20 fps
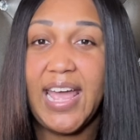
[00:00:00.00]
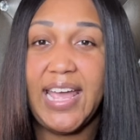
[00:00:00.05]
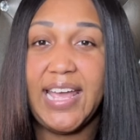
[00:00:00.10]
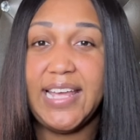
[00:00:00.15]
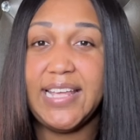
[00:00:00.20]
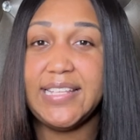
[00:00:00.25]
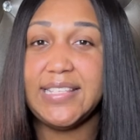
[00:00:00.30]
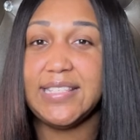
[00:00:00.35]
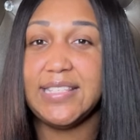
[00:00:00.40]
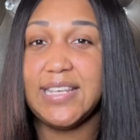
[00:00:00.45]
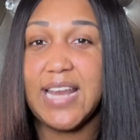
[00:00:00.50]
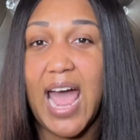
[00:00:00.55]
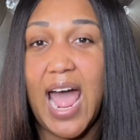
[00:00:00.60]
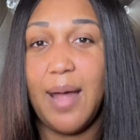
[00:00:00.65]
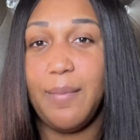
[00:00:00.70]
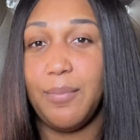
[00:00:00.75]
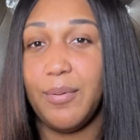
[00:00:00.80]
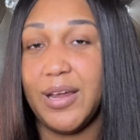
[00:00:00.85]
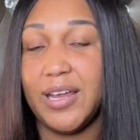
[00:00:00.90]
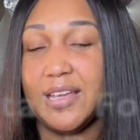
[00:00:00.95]
is
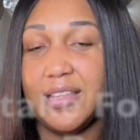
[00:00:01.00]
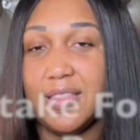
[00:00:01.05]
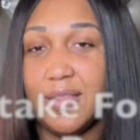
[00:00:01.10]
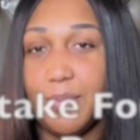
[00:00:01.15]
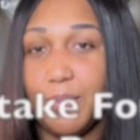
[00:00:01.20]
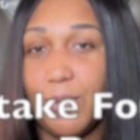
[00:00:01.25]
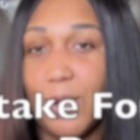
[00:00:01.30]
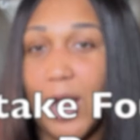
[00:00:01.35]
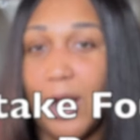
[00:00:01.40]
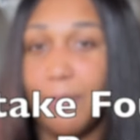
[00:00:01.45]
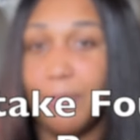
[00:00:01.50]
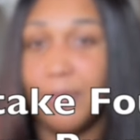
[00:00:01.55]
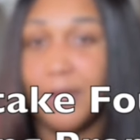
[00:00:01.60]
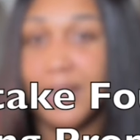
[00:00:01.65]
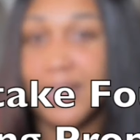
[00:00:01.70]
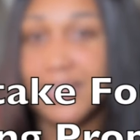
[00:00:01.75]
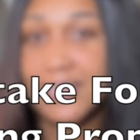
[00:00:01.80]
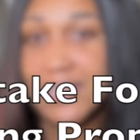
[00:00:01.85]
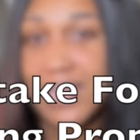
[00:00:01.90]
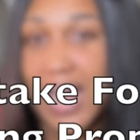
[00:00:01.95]
not bringing the proper
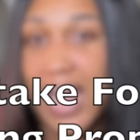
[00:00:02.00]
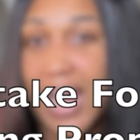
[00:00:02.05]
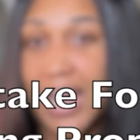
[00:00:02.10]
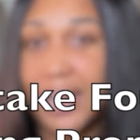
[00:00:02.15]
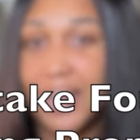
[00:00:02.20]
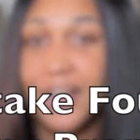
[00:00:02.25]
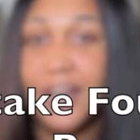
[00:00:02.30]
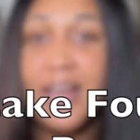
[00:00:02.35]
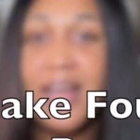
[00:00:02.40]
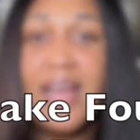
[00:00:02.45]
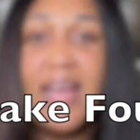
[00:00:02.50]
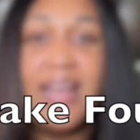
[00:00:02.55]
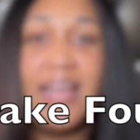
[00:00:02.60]
attire.